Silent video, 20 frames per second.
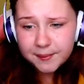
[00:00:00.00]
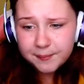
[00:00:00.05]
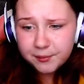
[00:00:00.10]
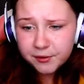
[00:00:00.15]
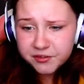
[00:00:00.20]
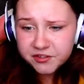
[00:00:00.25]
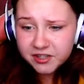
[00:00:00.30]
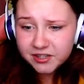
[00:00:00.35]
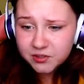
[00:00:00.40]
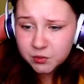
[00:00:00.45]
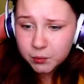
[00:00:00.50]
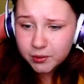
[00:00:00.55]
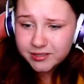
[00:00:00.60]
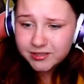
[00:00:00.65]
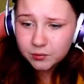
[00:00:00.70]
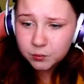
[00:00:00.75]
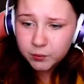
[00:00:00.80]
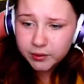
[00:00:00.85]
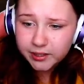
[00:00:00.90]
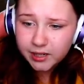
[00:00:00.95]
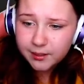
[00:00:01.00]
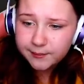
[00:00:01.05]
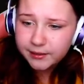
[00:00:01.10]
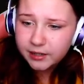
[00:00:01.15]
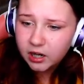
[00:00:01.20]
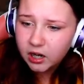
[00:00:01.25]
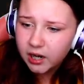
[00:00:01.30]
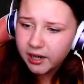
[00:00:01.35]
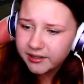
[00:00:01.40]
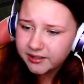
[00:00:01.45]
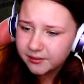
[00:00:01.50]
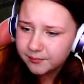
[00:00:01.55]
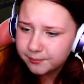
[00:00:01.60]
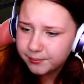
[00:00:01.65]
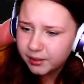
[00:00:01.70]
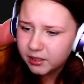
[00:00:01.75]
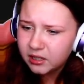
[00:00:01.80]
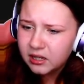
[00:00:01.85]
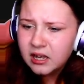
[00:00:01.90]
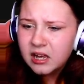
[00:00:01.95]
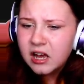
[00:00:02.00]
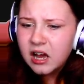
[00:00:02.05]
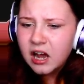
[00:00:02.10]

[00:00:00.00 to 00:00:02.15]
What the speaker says: to be putting a twist and we're going to be hiding. But